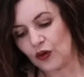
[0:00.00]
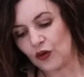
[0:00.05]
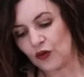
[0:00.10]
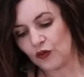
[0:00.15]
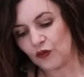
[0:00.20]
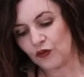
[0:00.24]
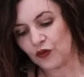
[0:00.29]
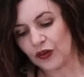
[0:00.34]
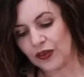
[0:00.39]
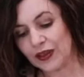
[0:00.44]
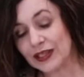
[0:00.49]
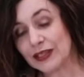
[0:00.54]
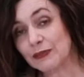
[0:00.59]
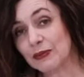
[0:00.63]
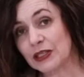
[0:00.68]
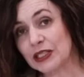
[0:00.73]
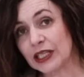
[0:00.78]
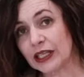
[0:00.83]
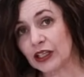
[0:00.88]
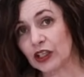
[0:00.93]
for these
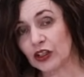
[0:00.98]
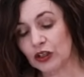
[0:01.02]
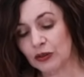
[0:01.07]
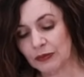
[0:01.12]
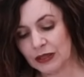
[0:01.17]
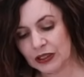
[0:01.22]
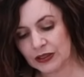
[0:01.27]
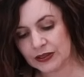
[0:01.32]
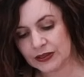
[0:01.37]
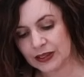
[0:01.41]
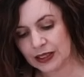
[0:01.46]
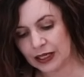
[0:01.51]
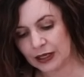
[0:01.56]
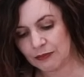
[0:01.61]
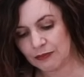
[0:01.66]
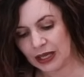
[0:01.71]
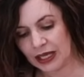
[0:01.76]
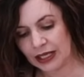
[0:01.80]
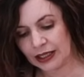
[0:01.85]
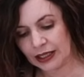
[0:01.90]
particular meals that
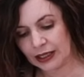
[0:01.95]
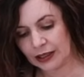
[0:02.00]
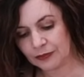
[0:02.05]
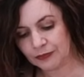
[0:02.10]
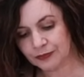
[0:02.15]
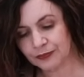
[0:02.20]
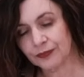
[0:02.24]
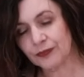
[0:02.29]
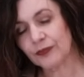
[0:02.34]
I'm making,